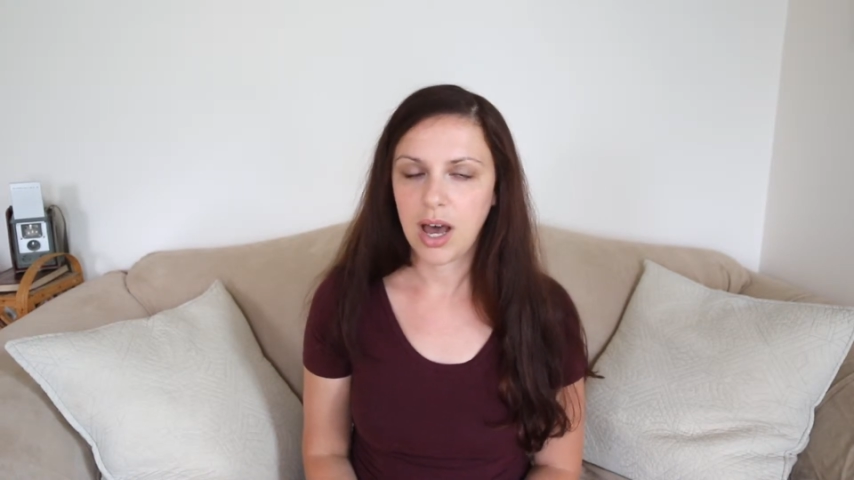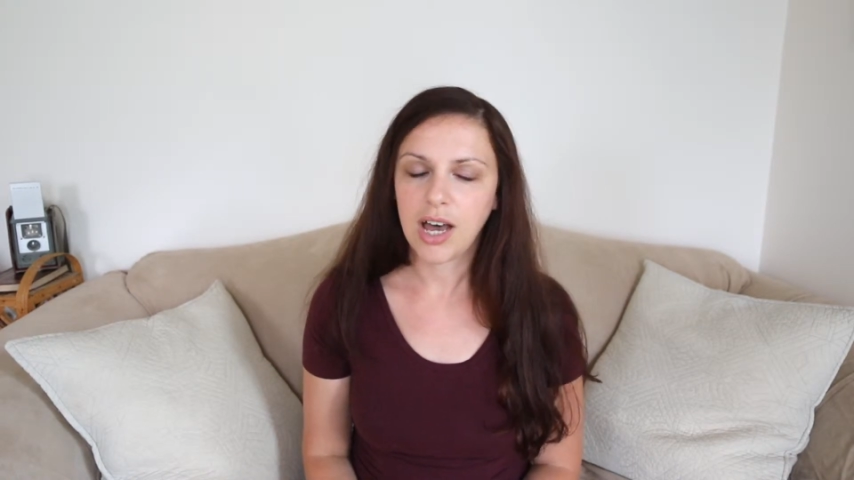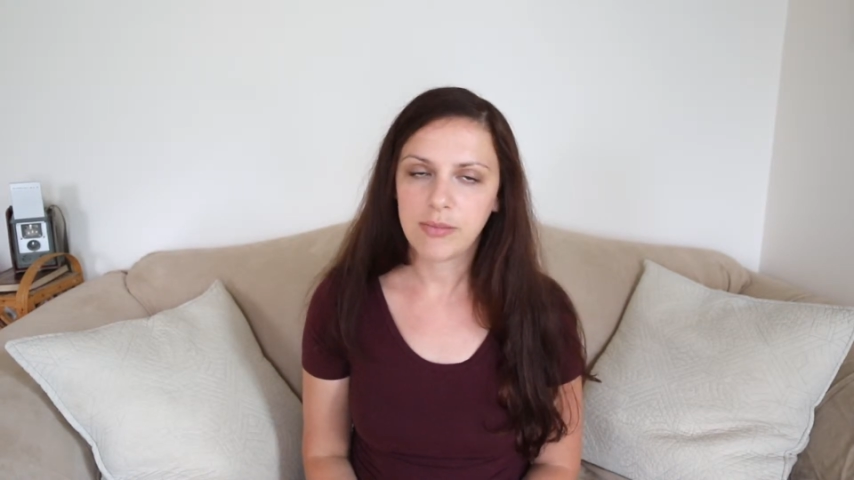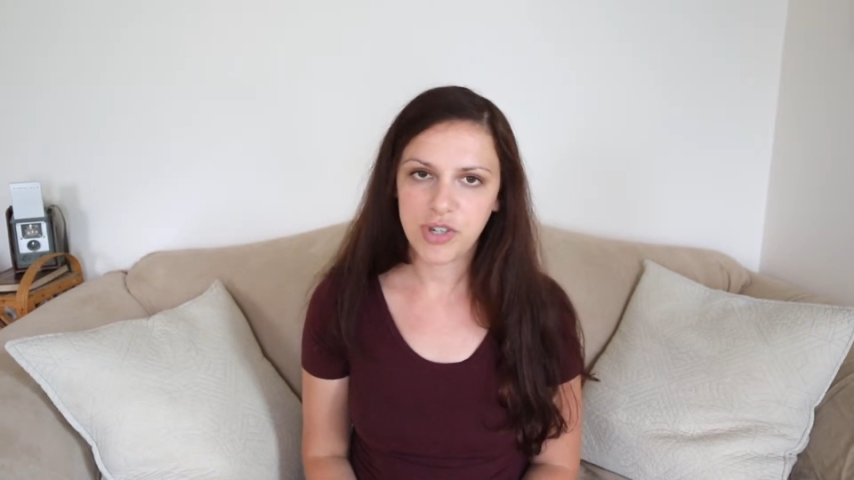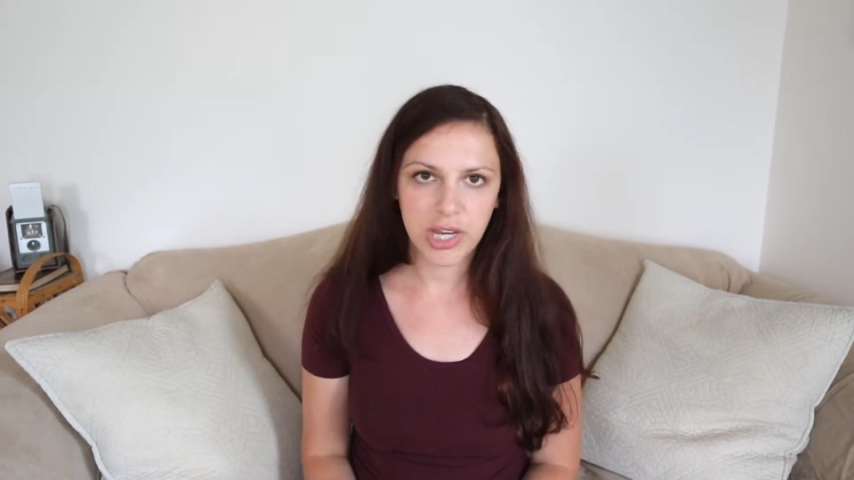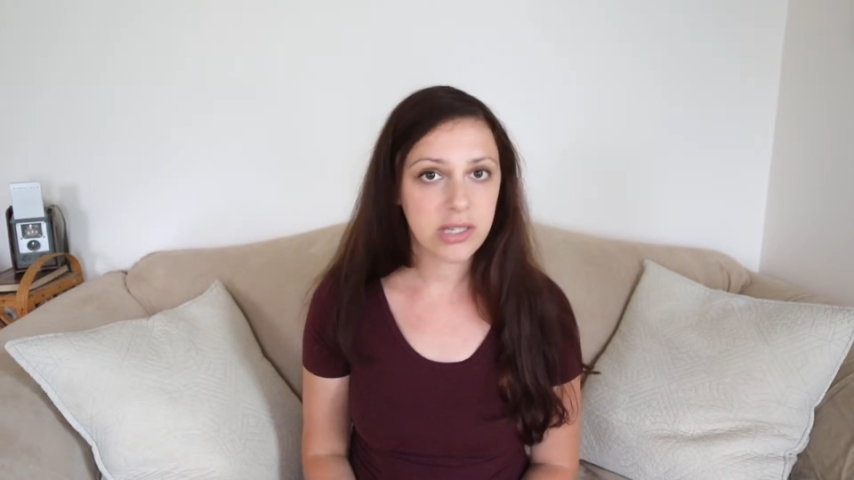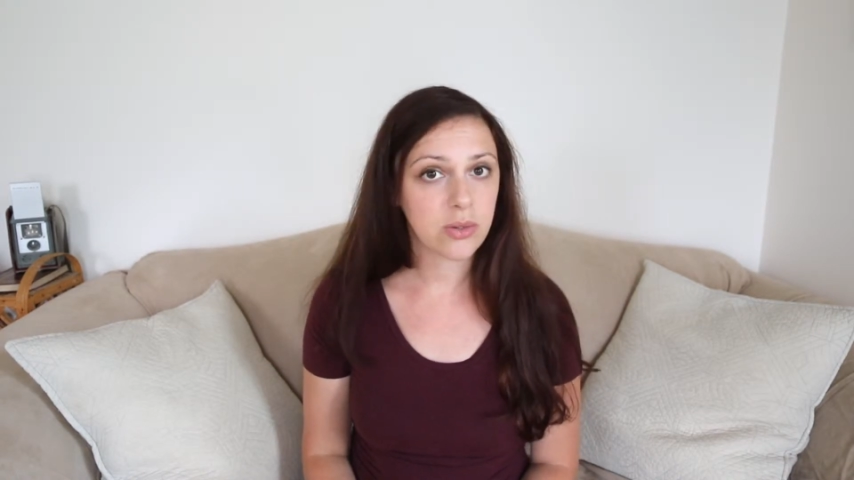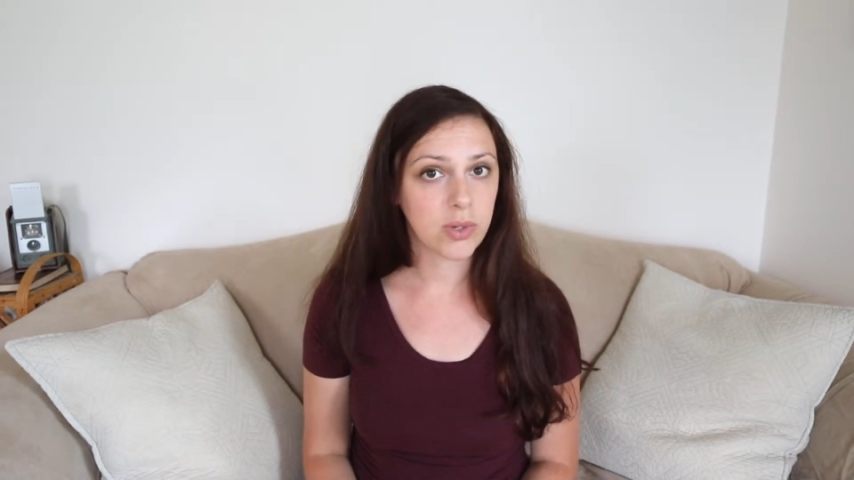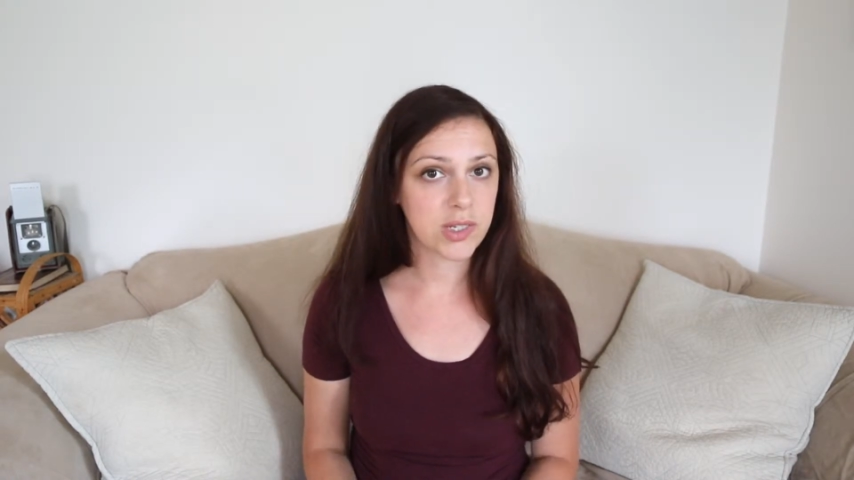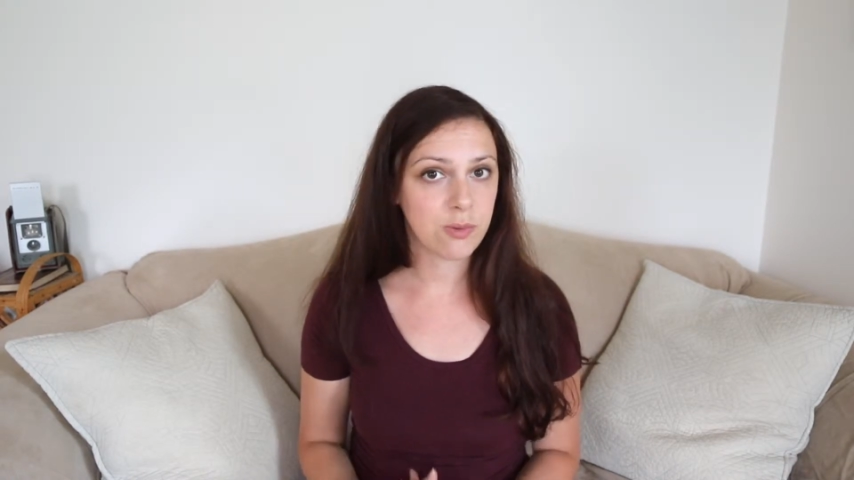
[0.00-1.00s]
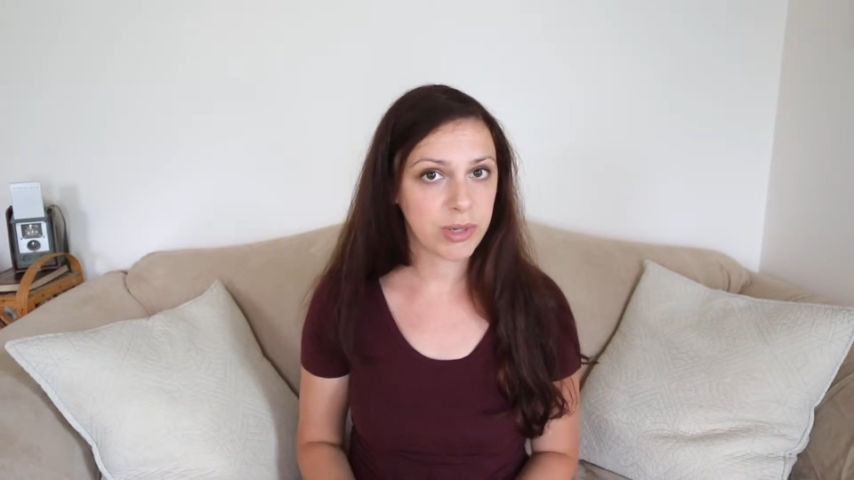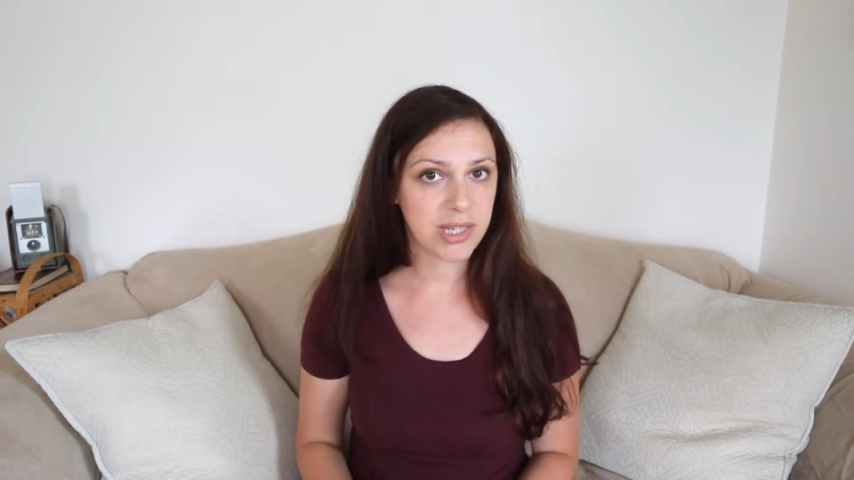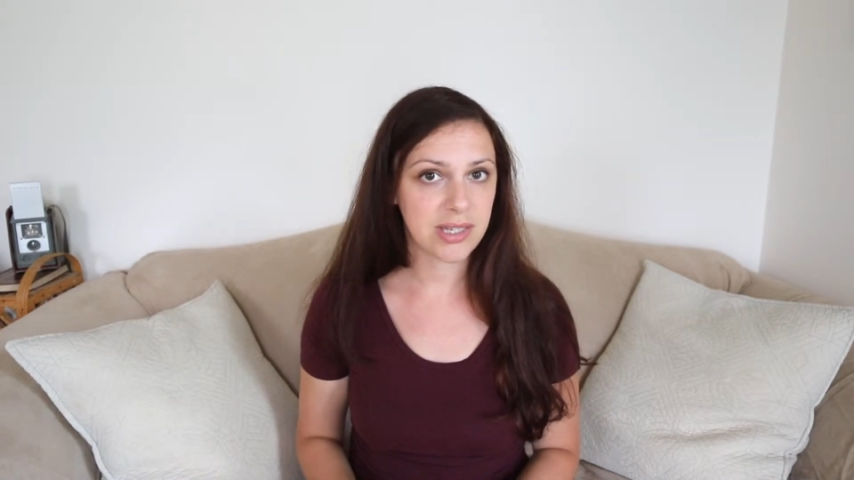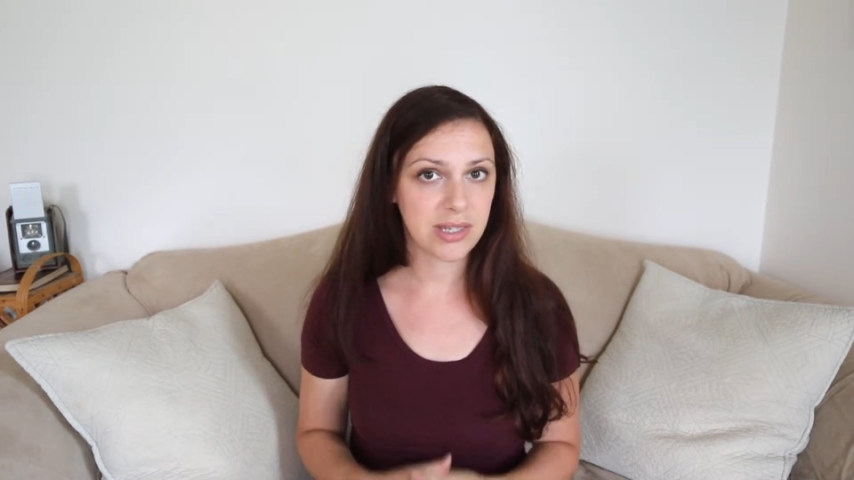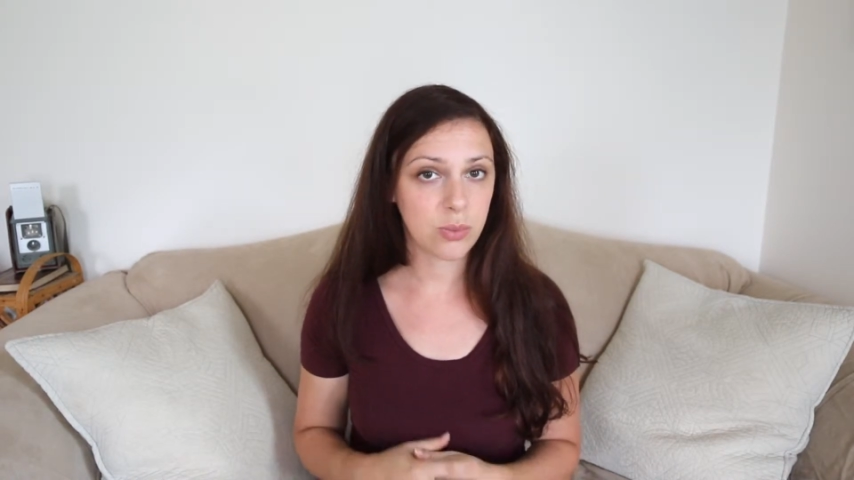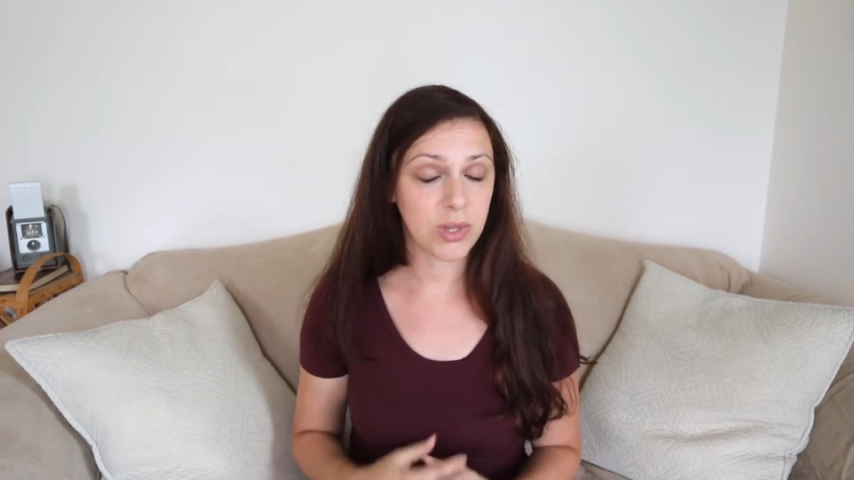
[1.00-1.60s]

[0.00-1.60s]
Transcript: objects or spaces